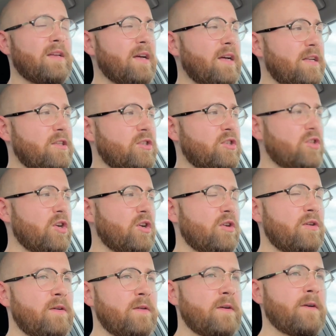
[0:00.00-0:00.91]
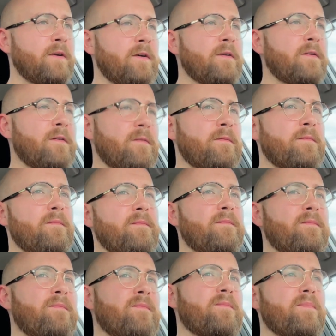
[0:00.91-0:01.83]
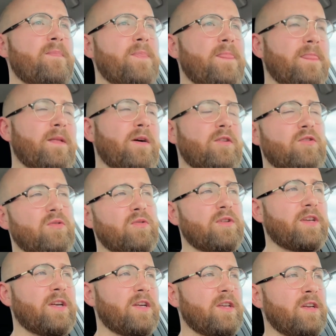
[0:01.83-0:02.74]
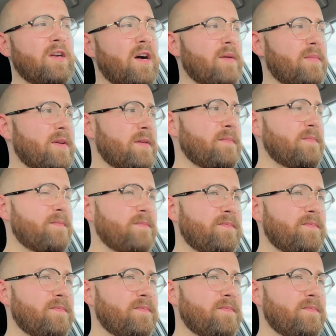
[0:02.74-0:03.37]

And so, not don't care, you know what I mean?